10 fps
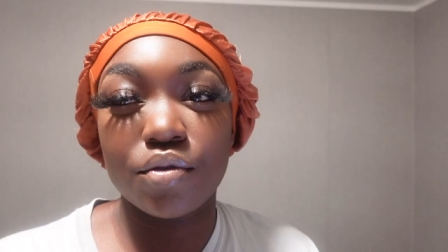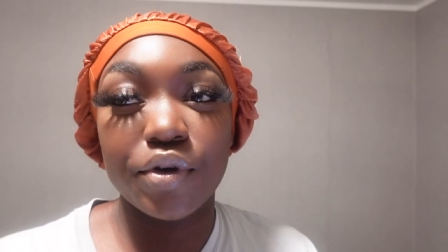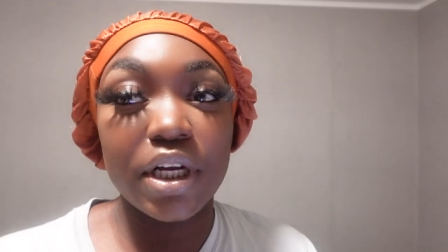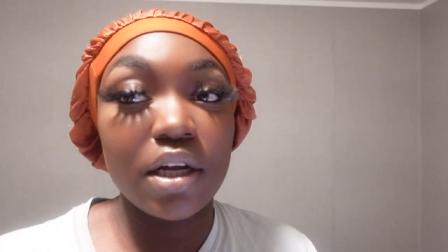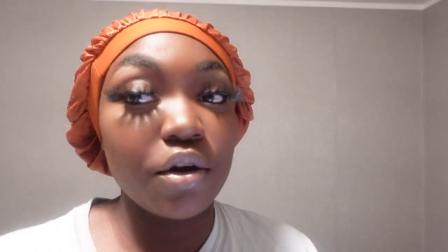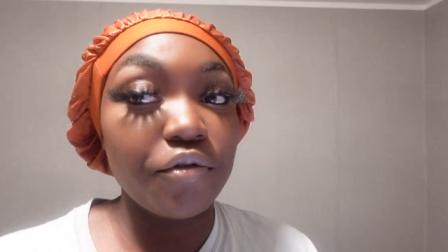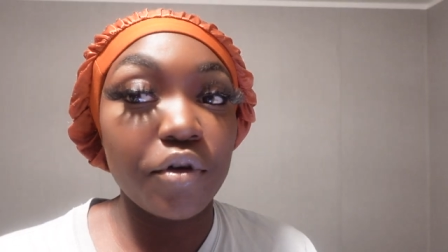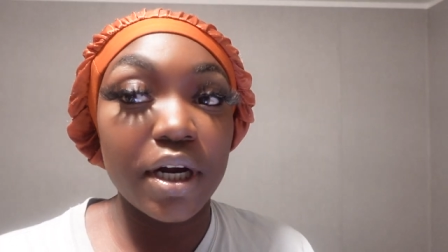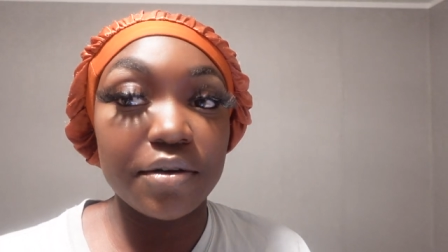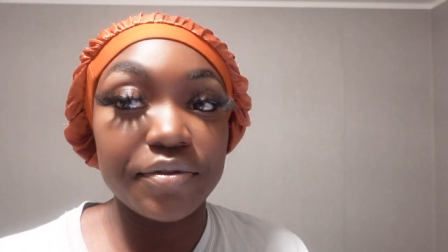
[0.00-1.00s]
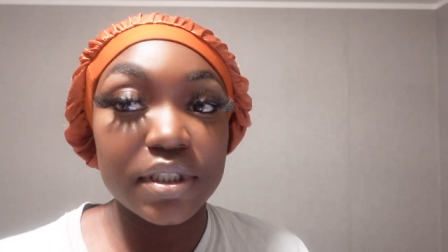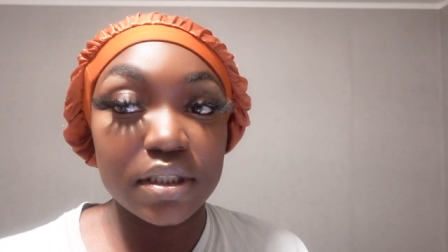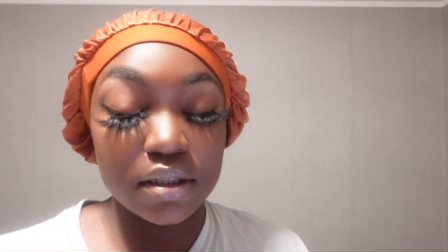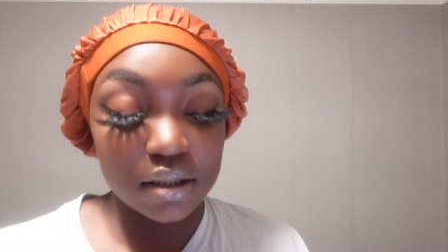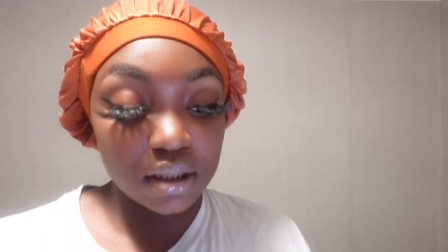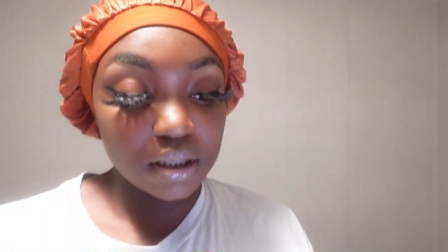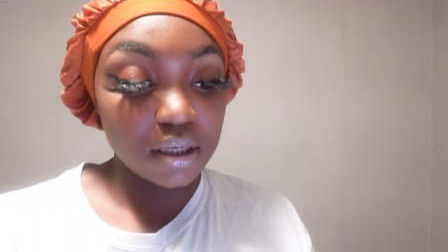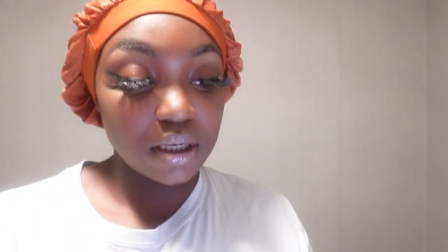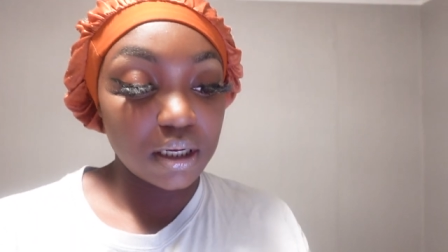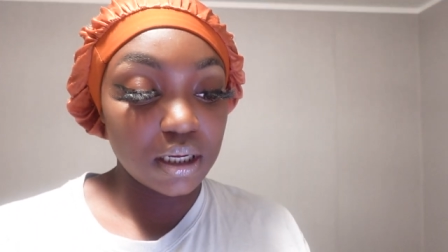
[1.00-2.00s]
three or four outfits.
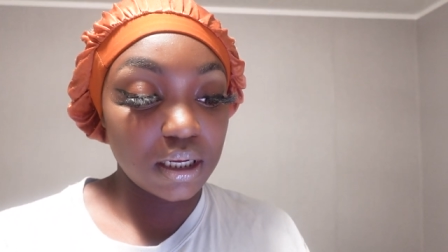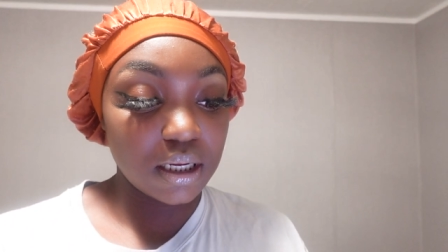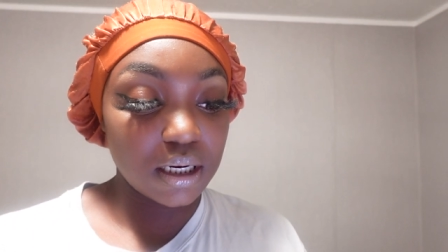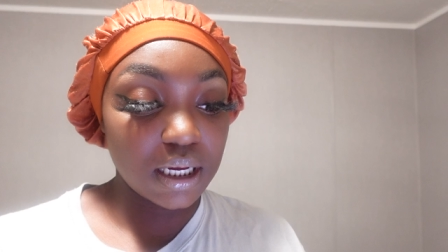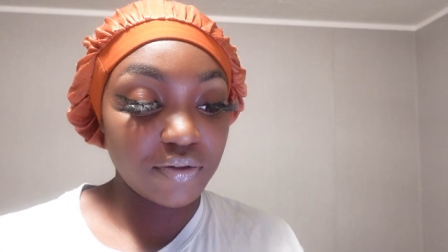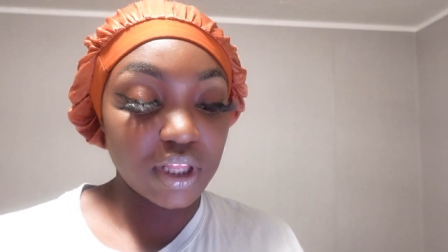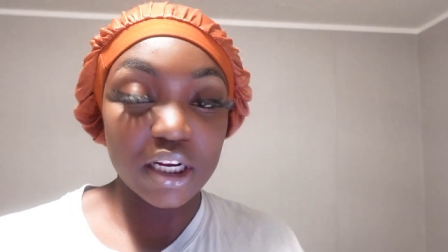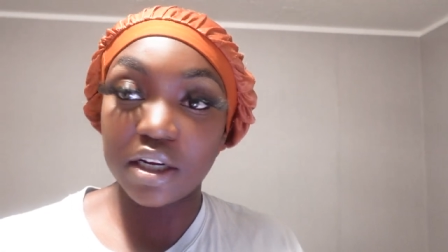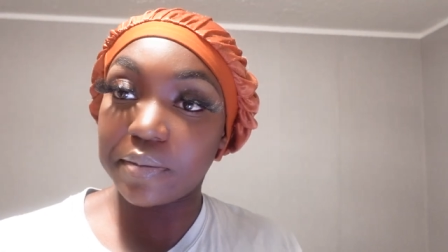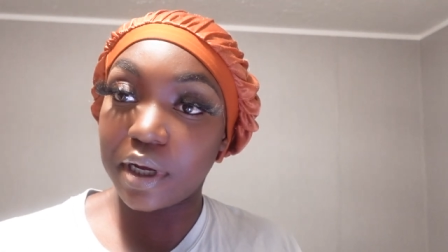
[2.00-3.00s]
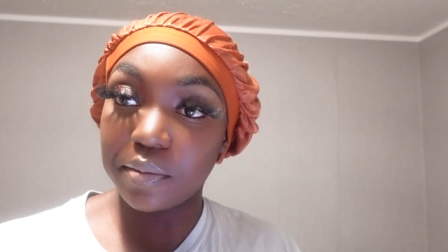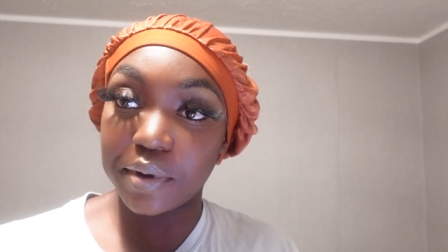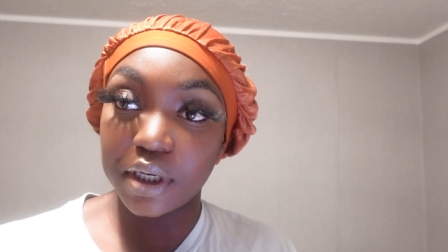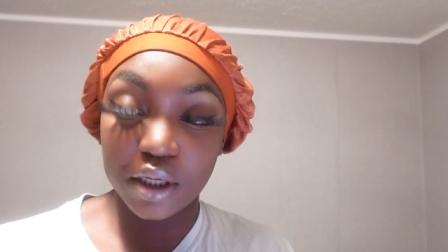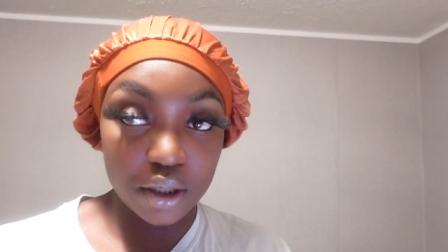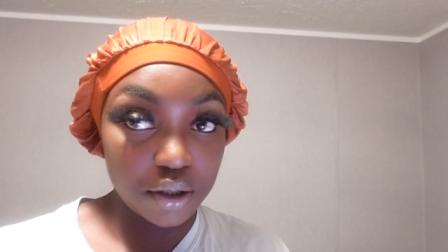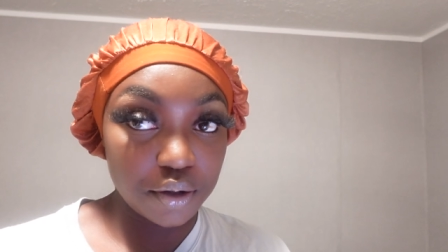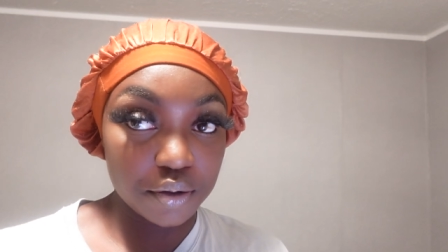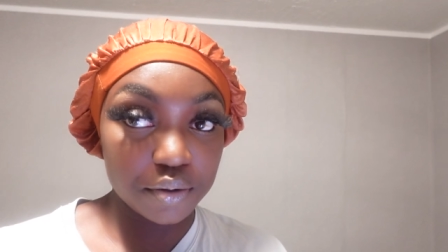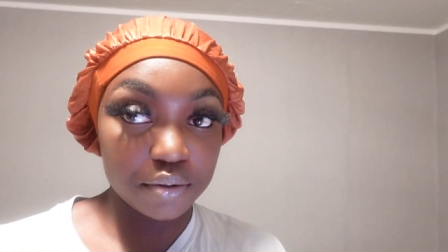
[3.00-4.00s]
And I feel like they're coming out pretty
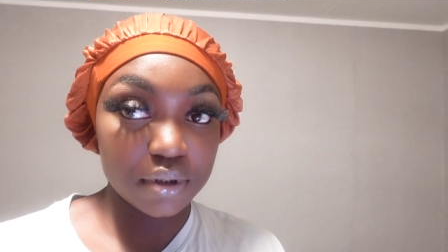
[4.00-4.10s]
cute.